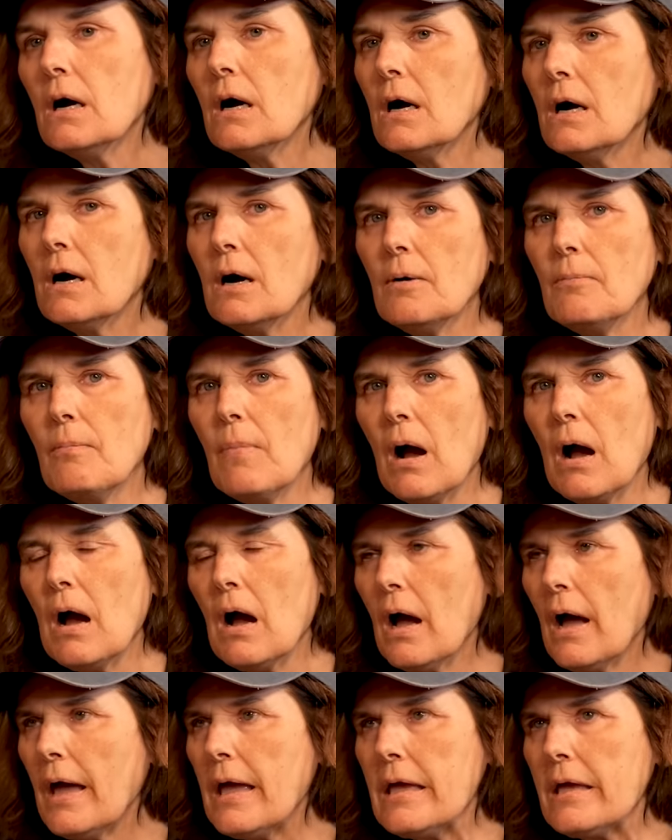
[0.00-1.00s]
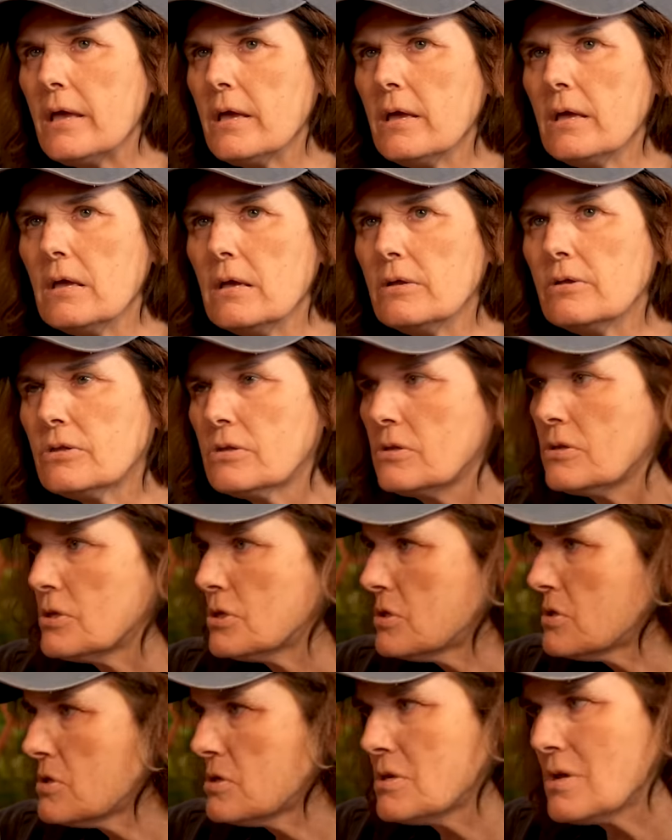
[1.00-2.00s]
Um, I
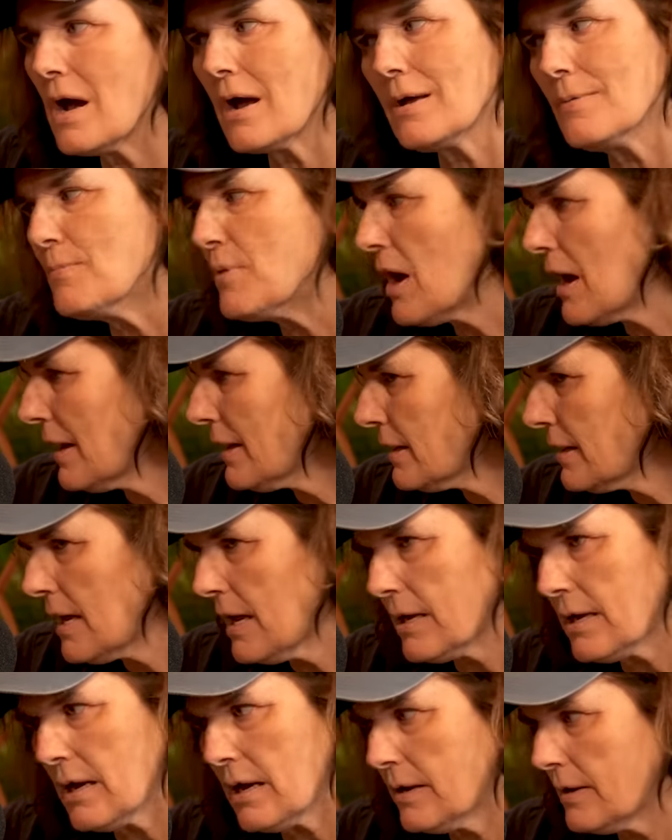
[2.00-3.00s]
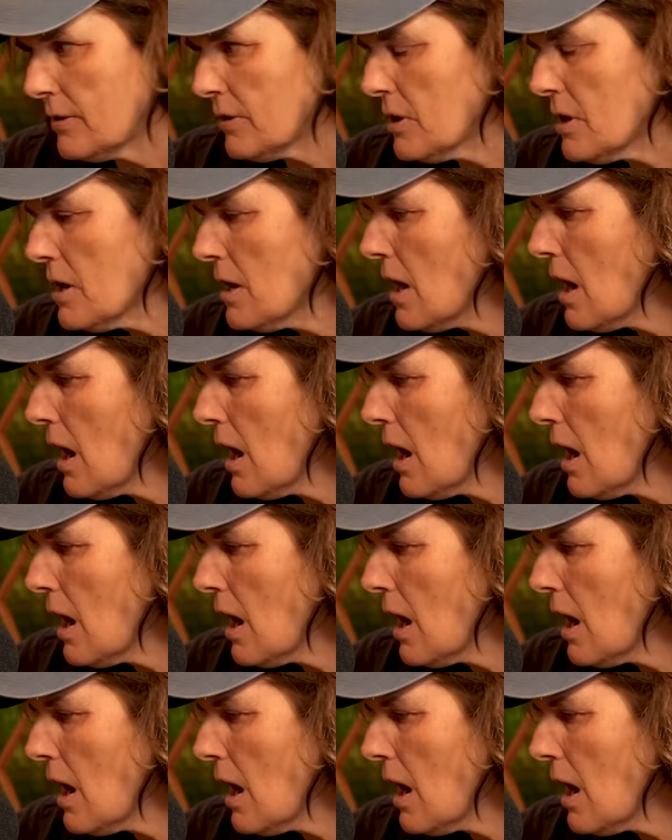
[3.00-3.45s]
I'm not an AAer,